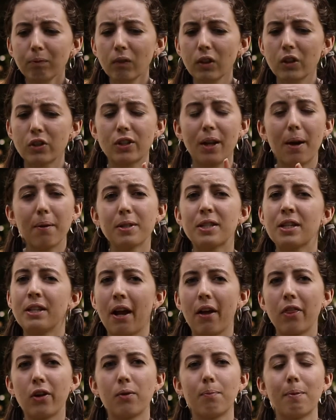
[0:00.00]
So that was
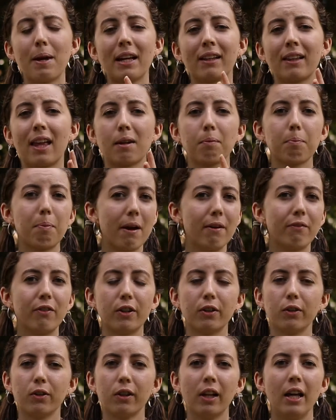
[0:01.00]
another big like
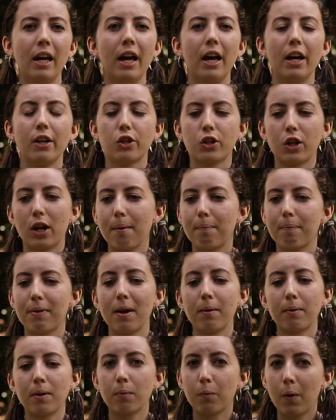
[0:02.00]
pivotal trip
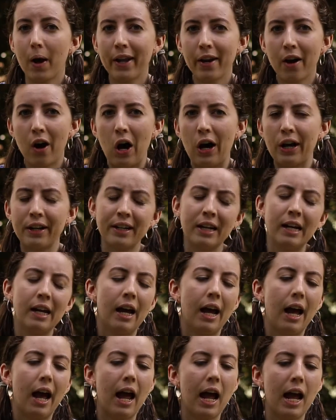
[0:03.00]
that we went on.
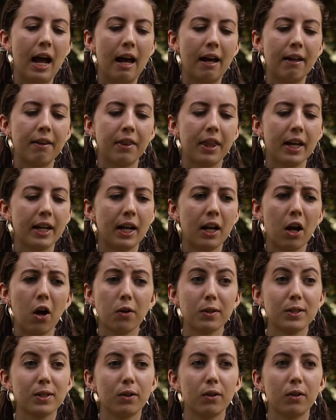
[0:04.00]
And then I
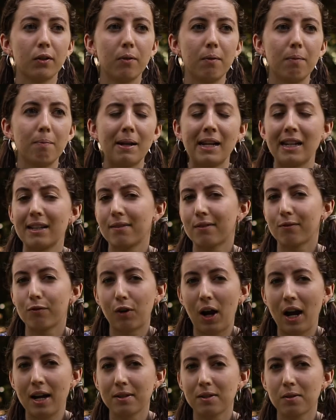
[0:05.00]
also made
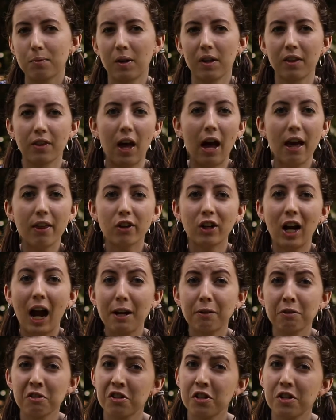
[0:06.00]
friends with other
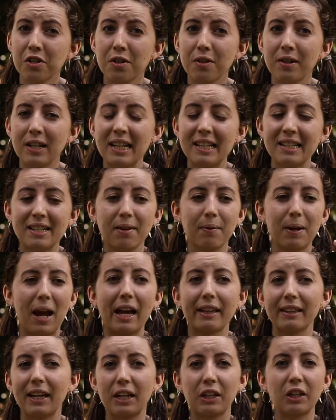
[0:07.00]
Irish students that we
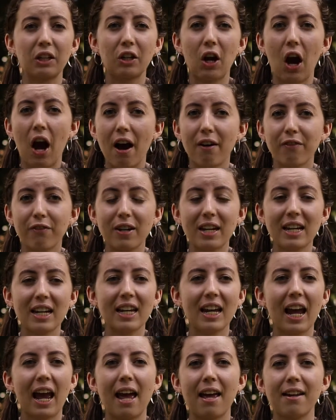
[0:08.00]
had like
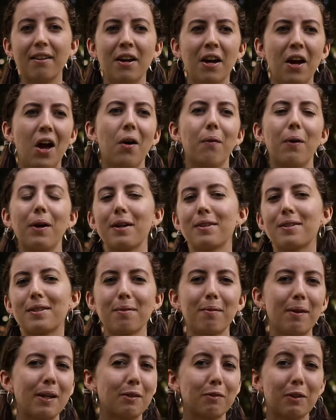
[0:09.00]
coffee and went on
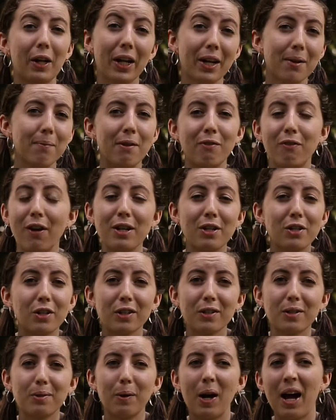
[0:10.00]
some like random
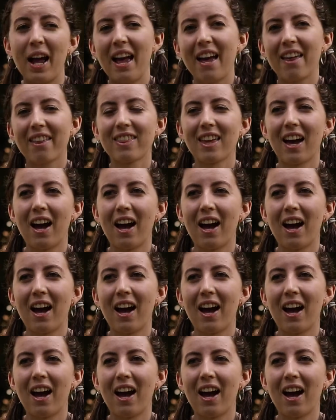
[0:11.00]
adventures with.